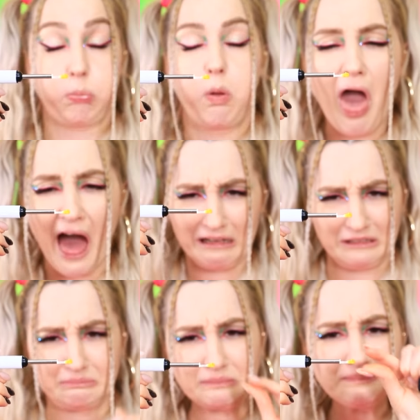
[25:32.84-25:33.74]

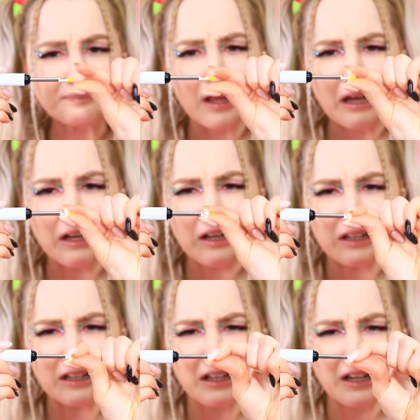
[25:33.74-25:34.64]
Ooh, so far
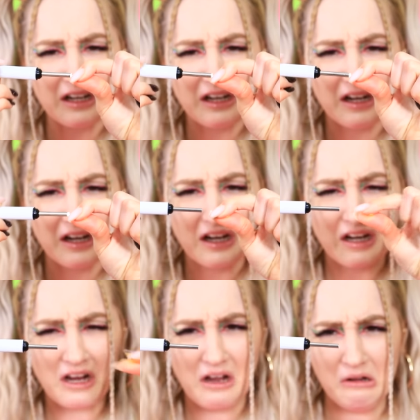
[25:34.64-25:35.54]
so good.
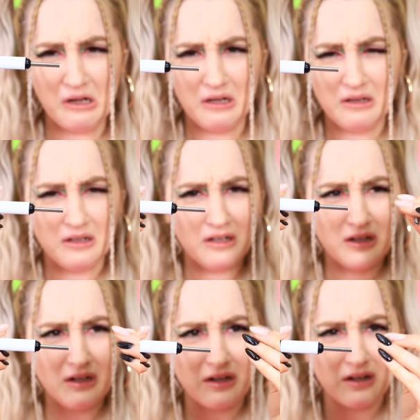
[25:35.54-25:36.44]
Let's keep
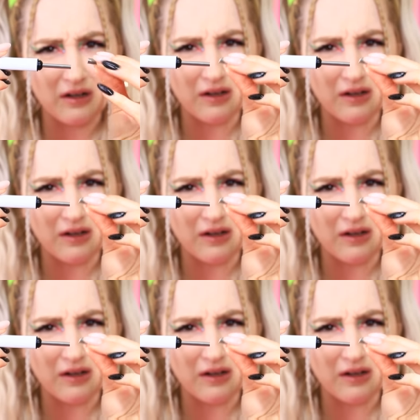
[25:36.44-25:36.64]
going.